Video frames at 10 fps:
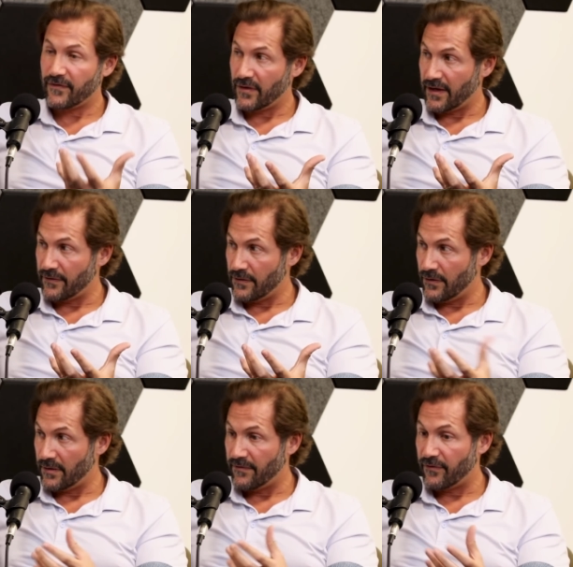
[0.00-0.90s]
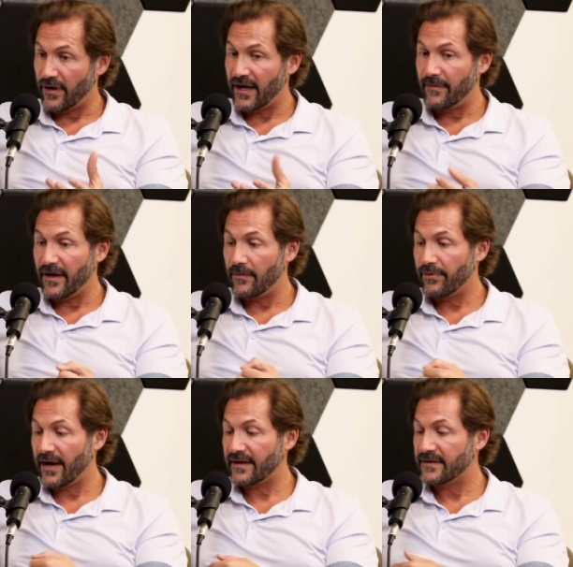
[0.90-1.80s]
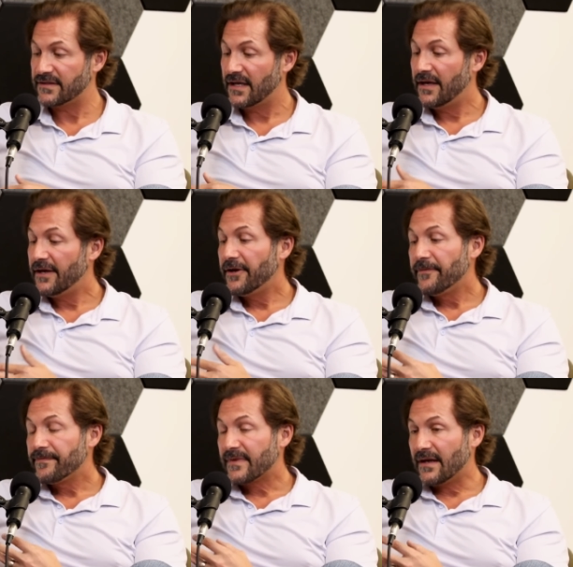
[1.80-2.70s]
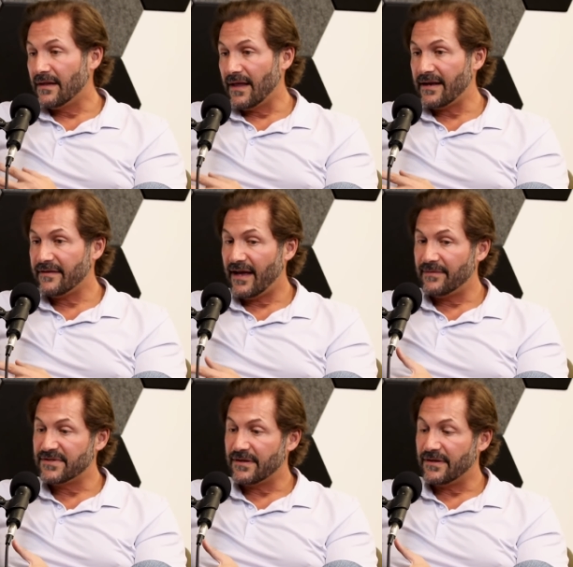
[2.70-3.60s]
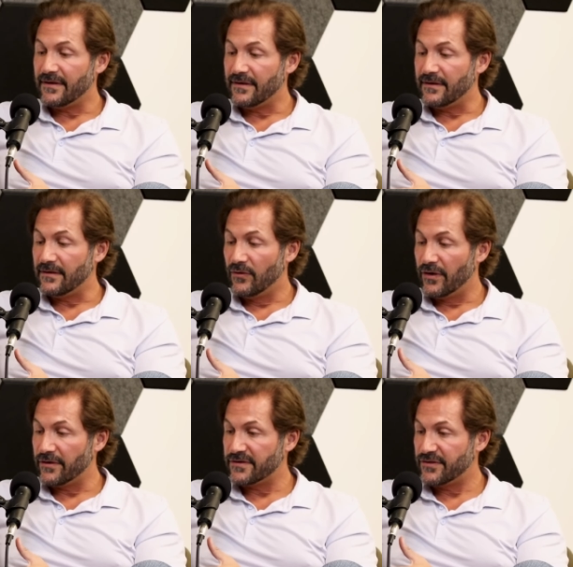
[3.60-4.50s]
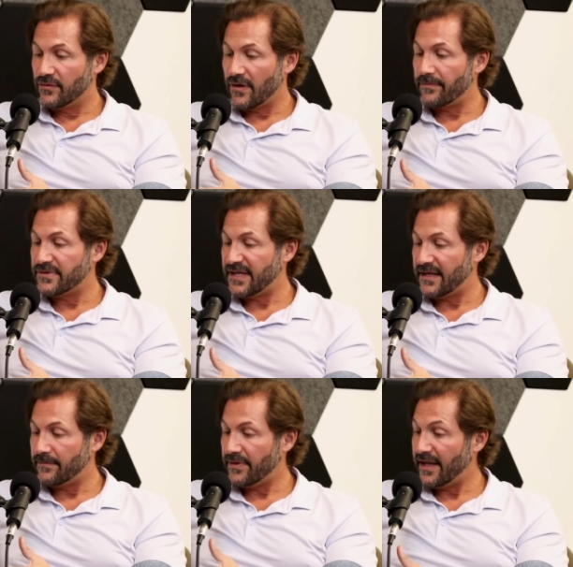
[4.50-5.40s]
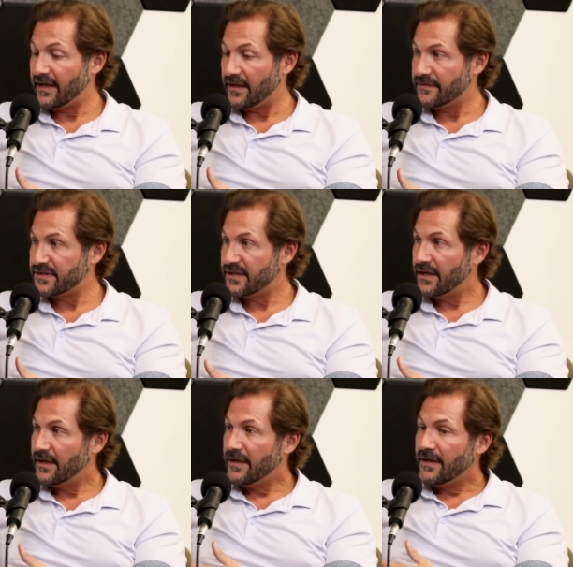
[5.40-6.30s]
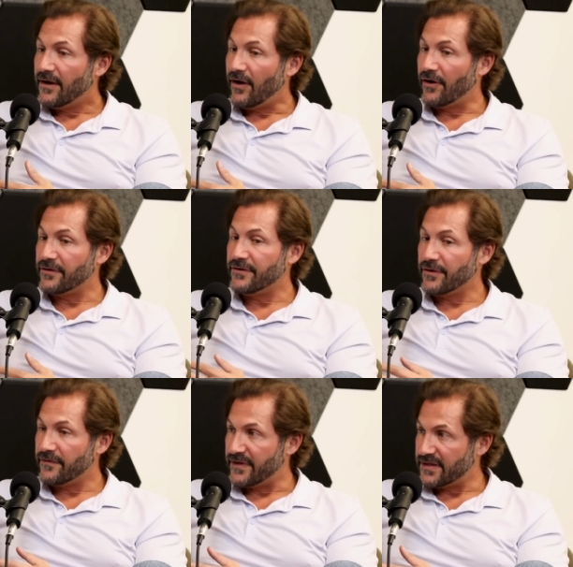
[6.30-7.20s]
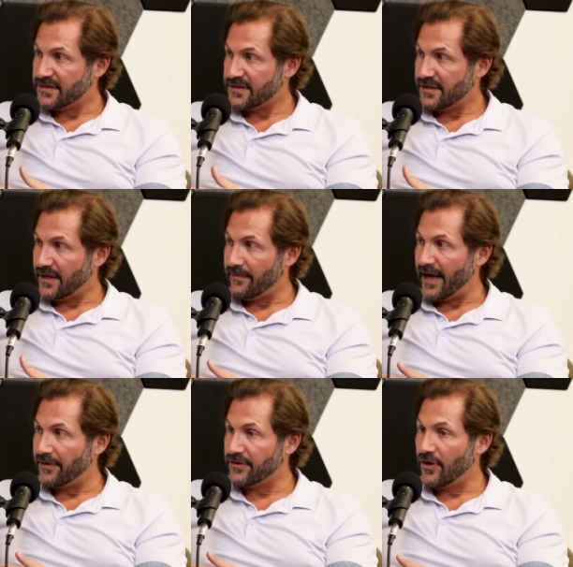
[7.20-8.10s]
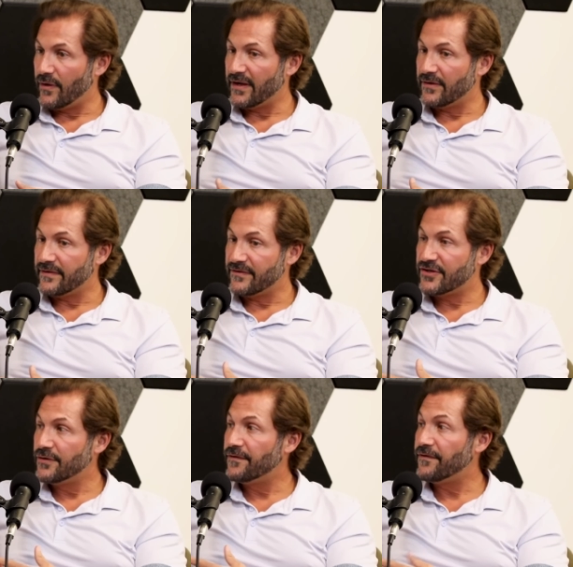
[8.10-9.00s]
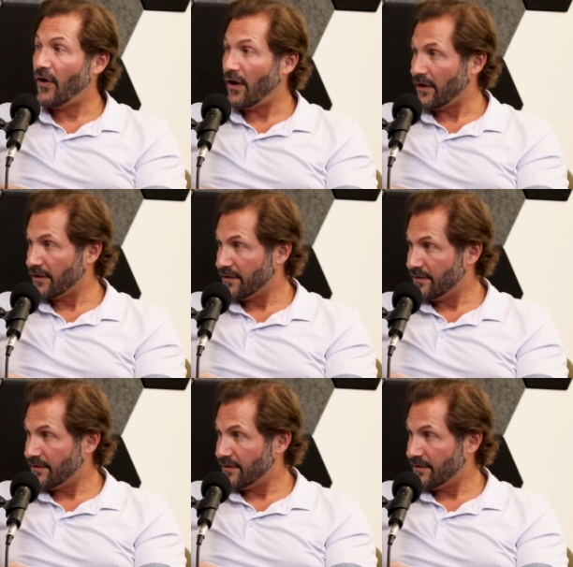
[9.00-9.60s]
for another lawyer before i had my own practice a lot of times lawyers who are representing plaintiffs are nervous about going too far